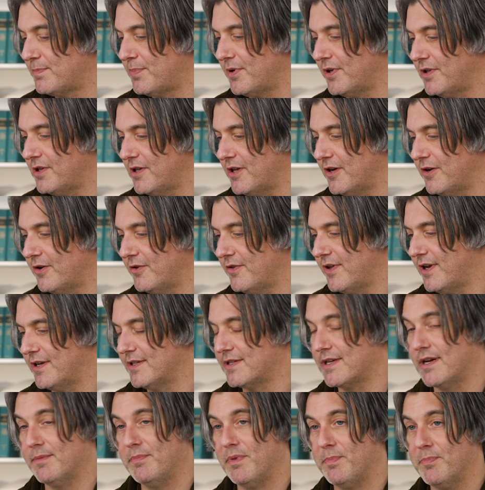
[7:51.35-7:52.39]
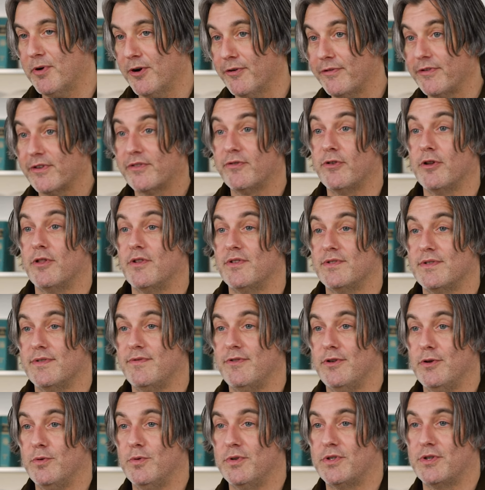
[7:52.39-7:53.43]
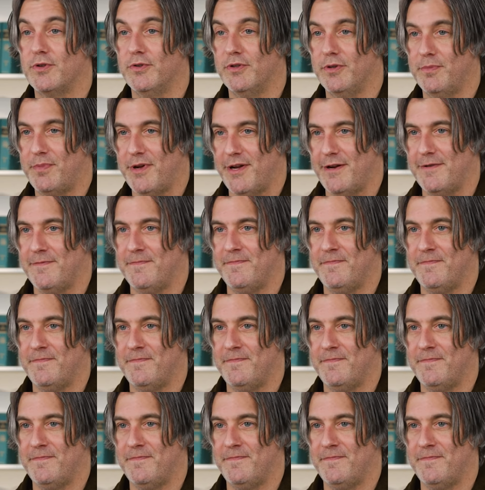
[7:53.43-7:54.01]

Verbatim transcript: pillow that is gonna be perfect for those of you with shoulder pain.